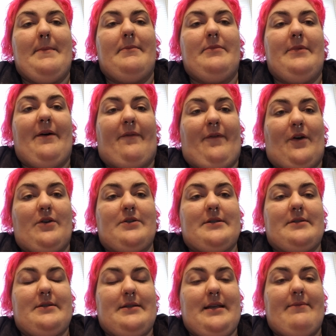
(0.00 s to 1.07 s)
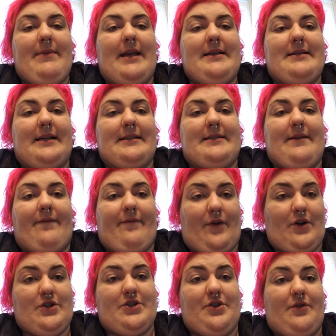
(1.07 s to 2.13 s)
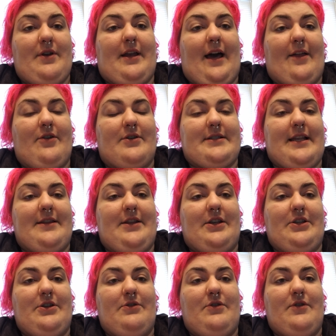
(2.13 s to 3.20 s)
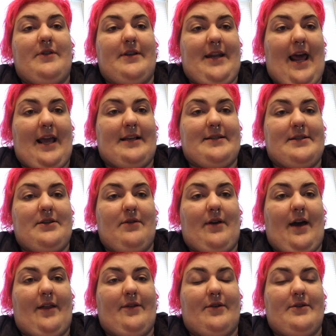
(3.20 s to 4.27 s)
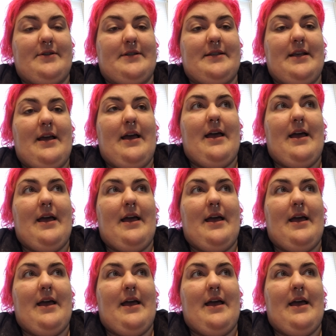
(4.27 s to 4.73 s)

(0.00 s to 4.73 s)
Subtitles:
the first teammate does the first 3 colors, and then you do the next 2 colors.